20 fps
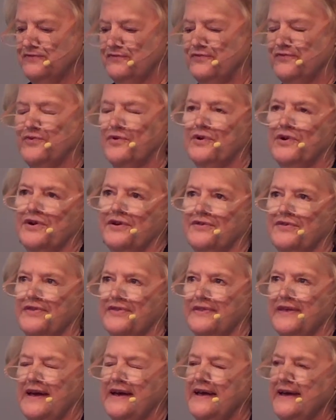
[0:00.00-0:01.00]

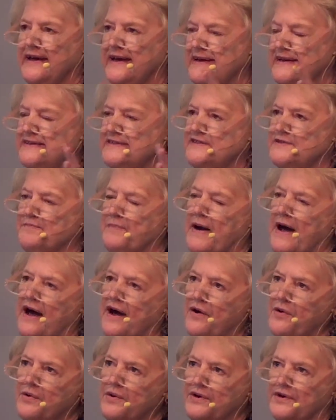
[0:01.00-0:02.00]
forth is
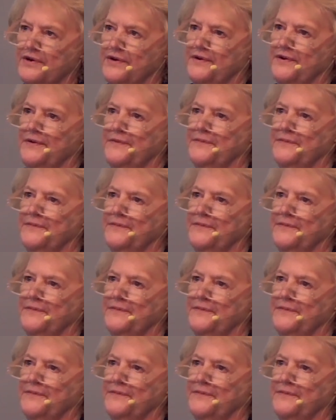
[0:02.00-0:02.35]
power.